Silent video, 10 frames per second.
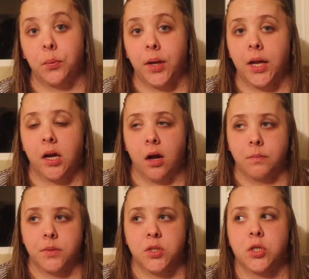when it
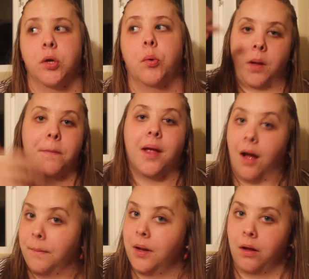comes to
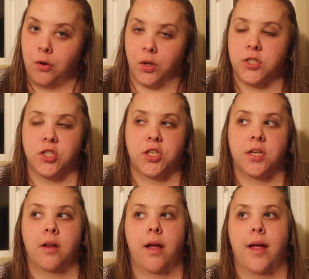becoming a
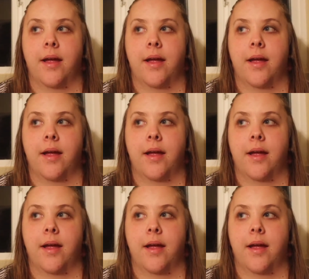Christian